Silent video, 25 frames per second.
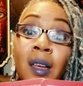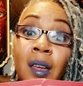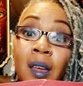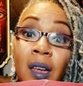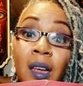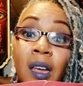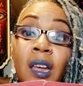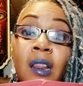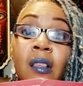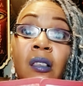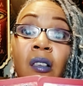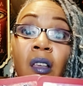
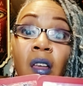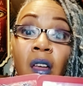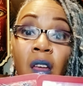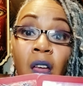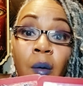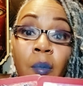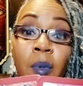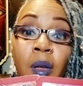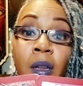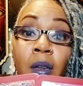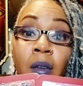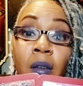It's
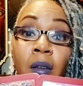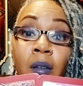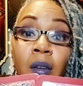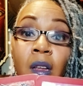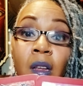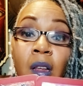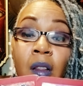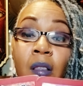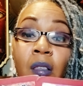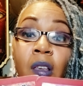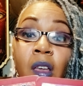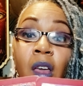coming,
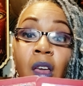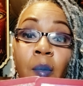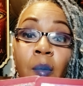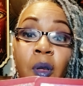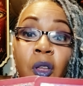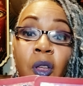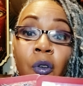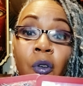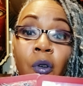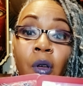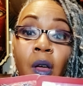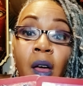
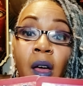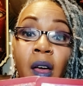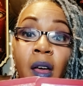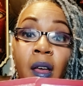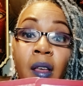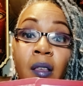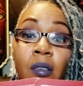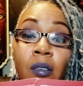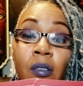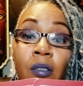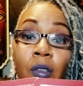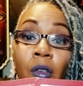you
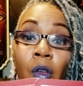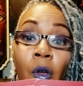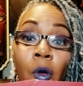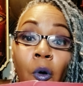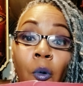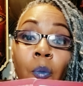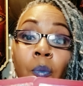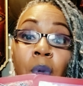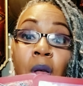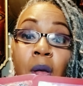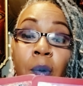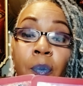guys. So
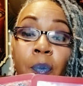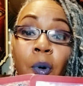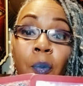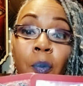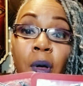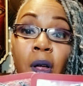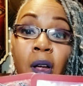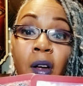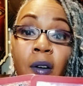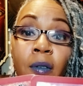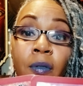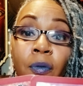be
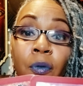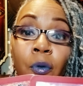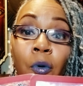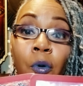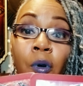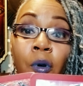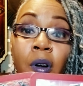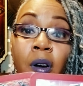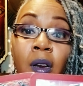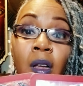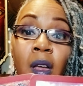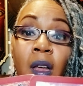prepared
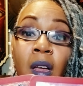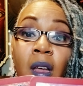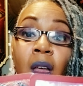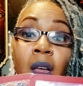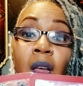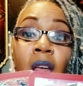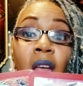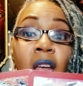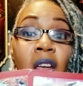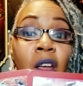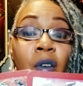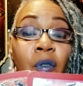for it.
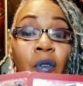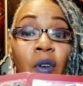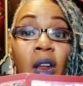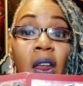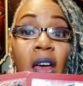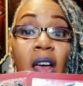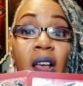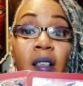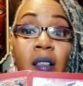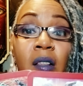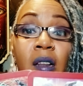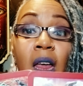If it
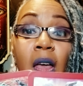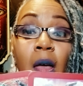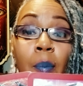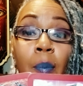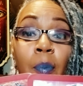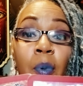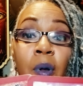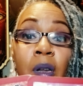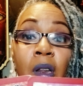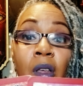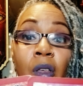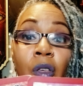hasn't
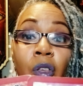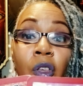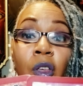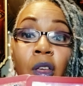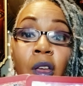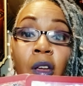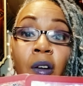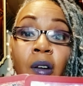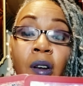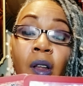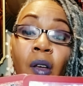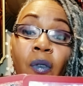happened this
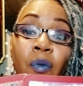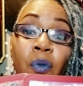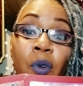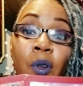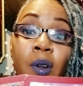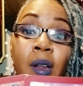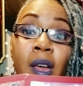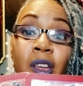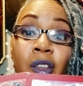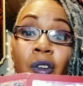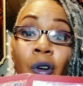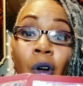year and I
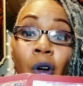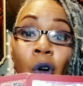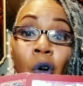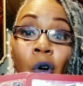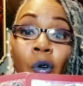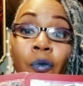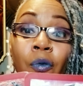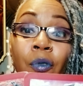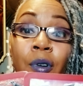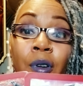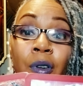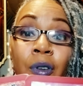feel like you're
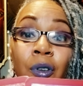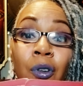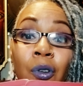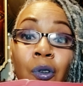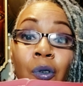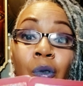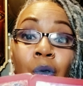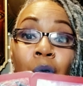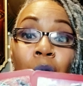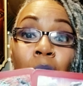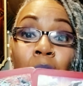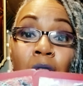
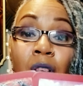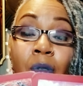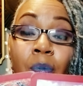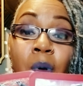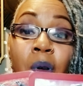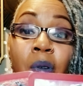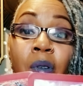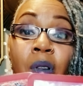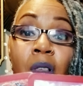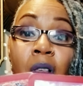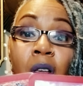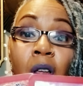overdue,
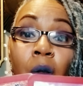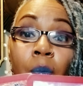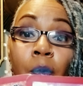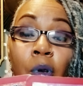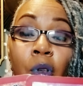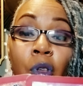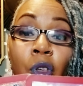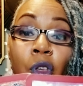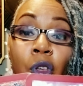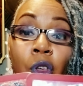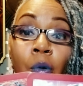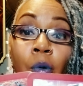spirit is going to
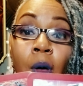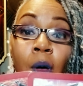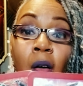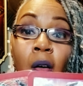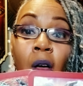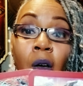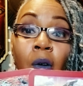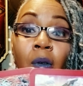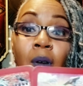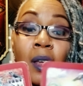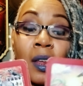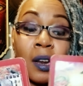push you
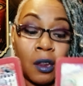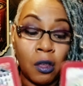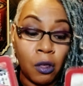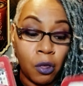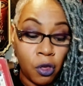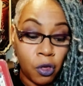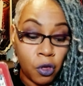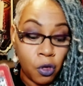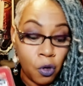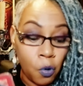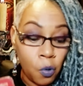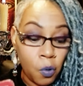out. And it's
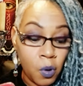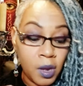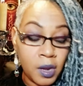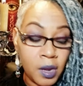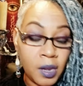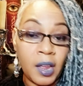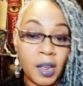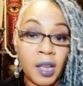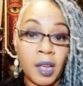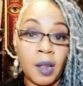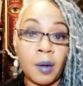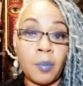
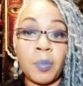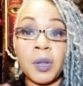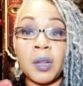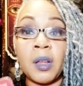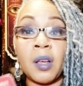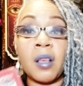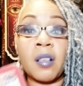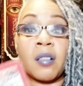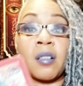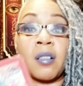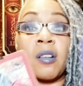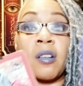showing that
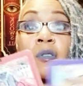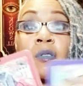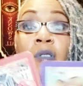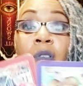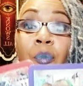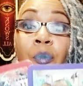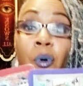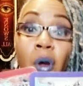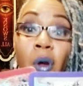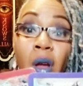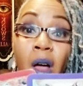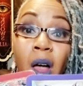because there's a
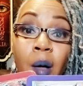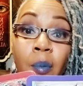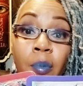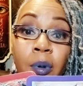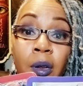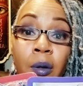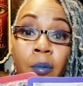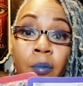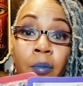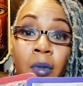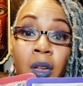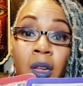
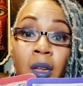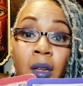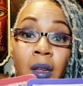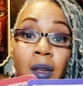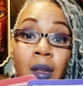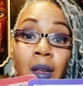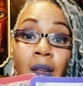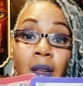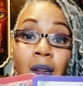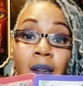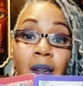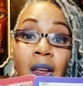problem
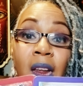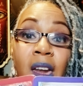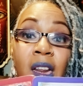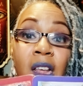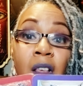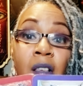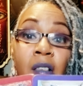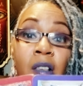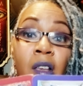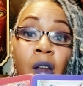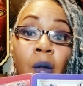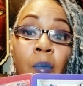that
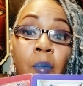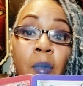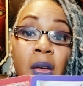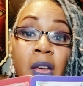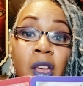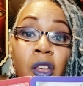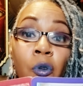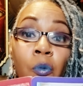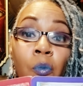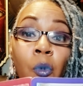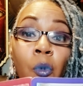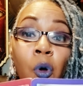is going to
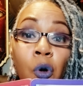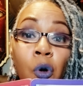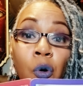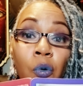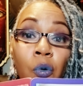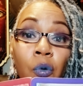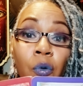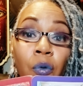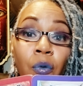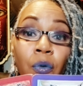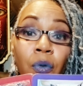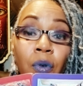make you
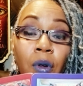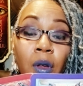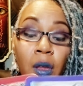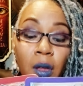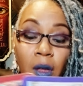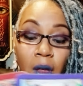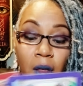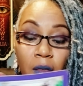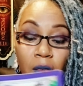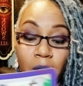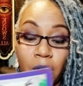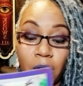move.
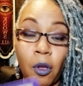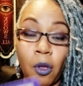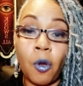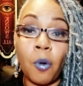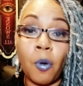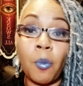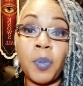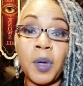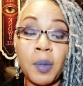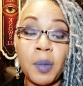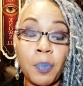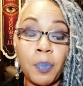
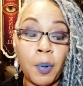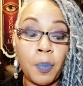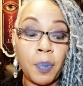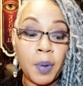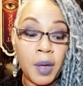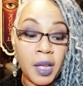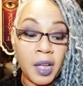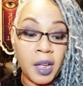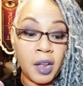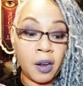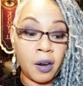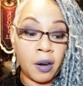So be
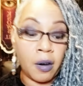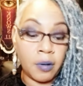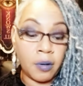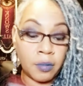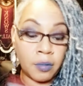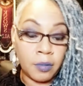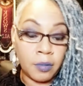prepared.